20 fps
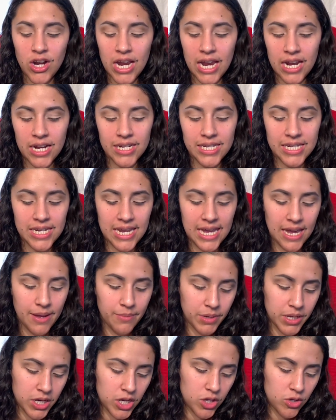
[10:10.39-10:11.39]
And today
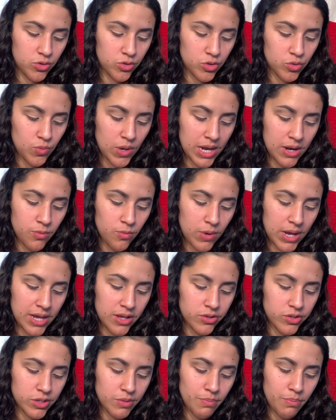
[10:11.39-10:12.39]
I'm going to use Wet n
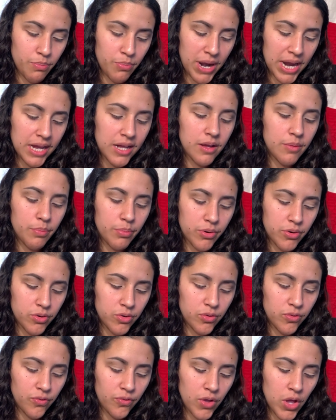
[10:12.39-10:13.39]
Wild's Breakup
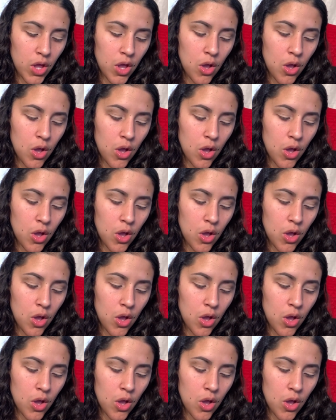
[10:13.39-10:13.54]
Proof